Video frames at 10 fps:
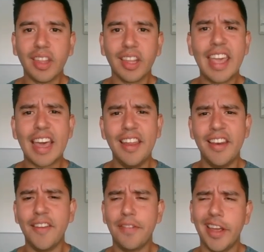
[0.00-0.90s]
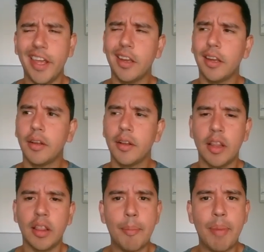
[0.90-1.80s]
Yeah, and if like
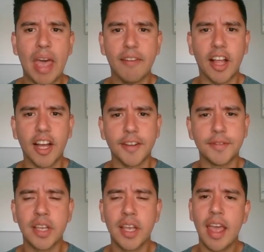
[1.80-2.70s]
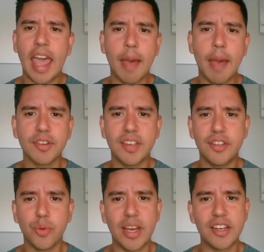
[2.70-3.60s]
that Pavlov's hammer
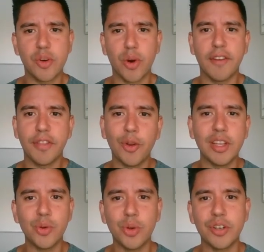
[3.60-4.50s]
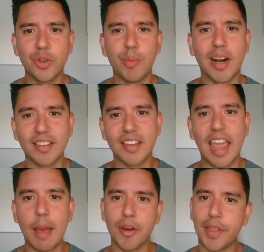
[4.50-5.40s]
situation where if the only tool in your toolbox is a
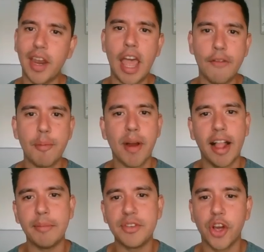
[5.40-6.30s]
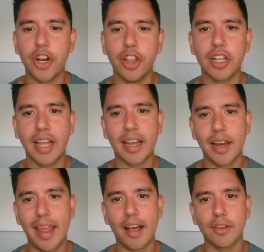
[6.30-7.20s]
hammer, then every problem is going to look like a
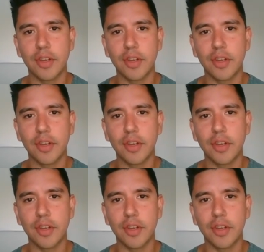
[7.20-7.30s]
nail.